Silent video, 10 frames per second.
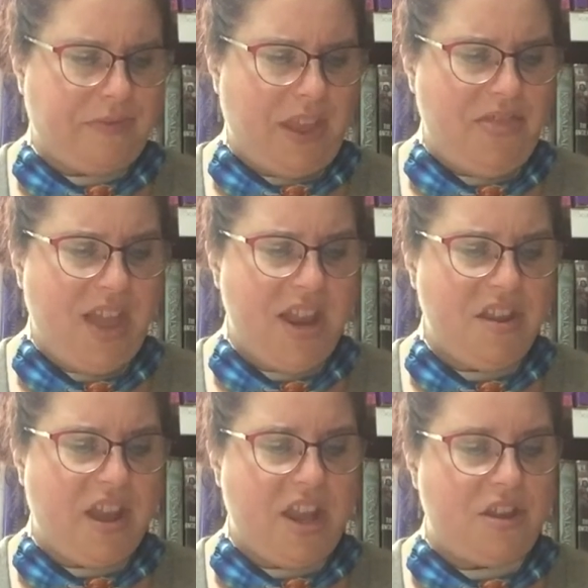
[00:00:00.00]
That
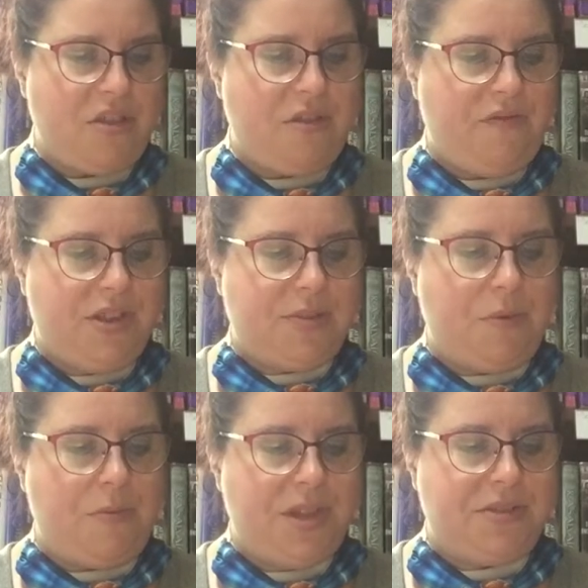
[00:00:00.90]
night, another
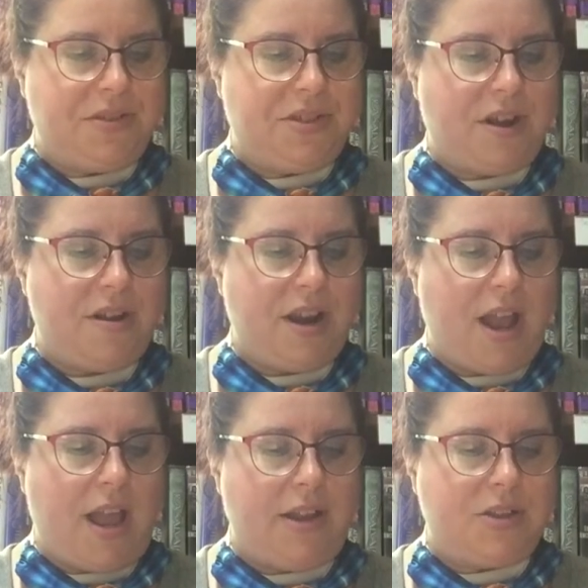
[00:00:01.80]
invisible missile started
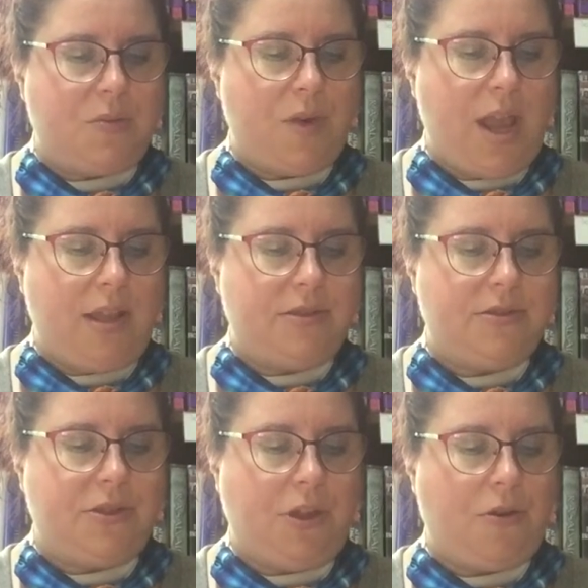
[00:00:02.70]
on its way
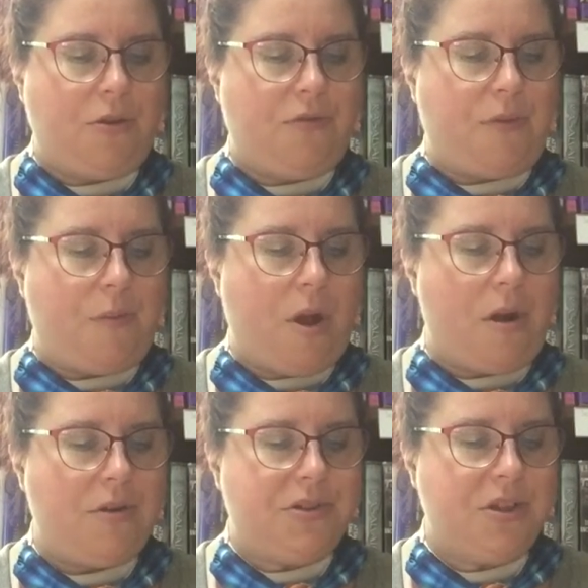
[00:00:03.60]
to the Earth from
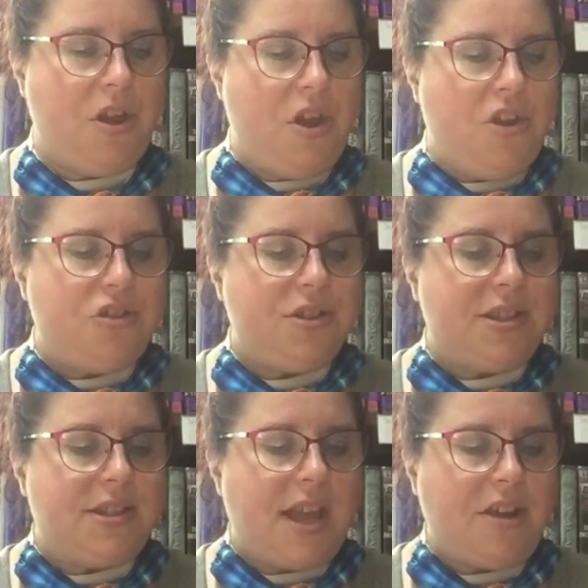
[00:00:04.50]
Mars, just
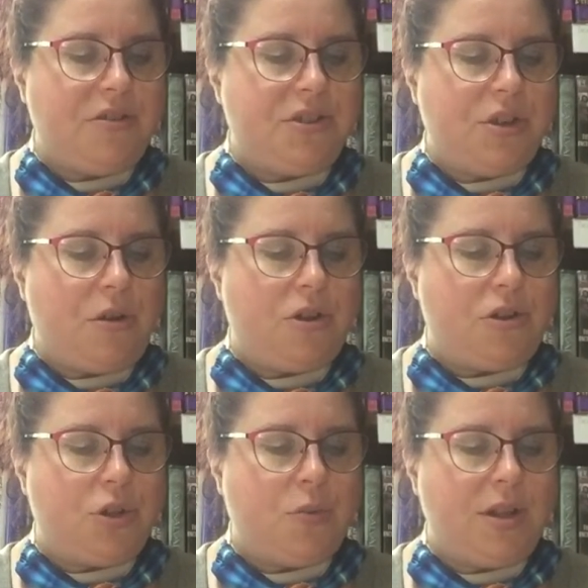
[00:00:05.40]
a second or so
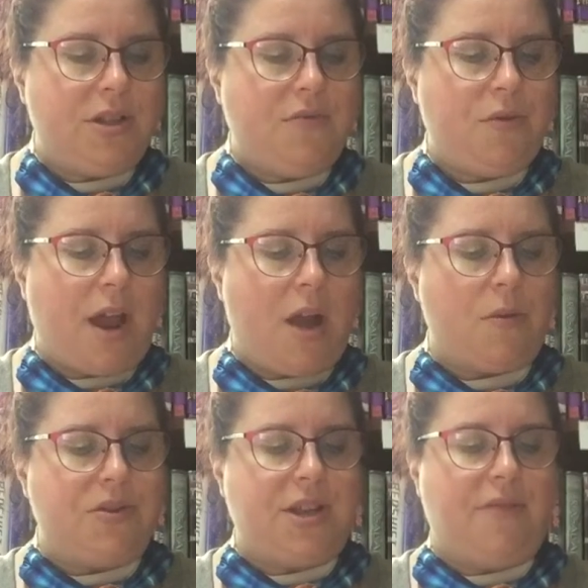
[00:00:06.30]
under 24
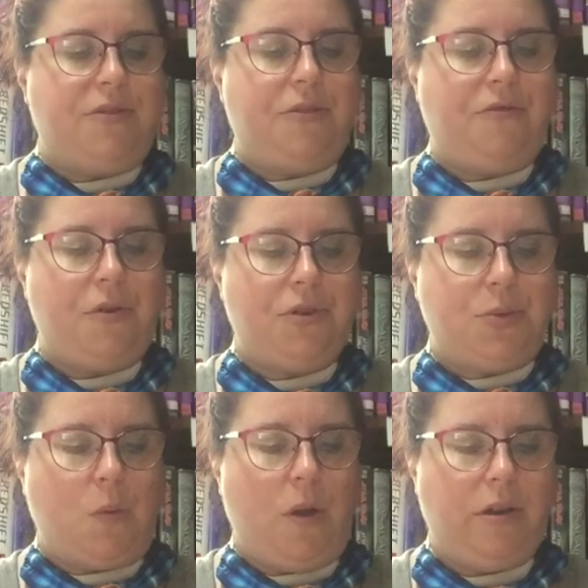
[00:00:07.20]
hours after the
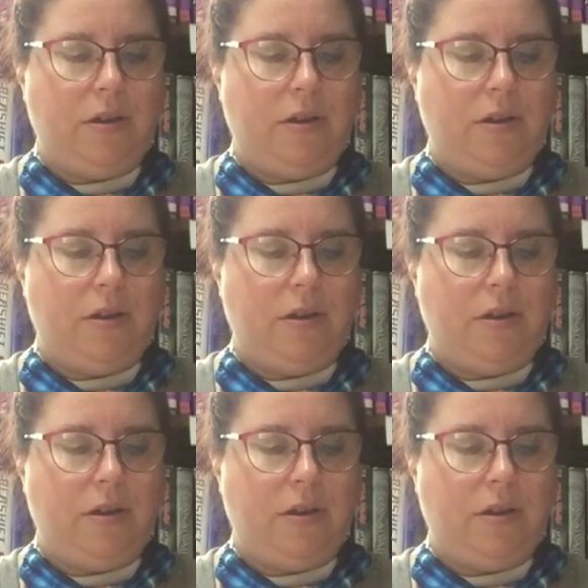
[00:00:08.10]
first one.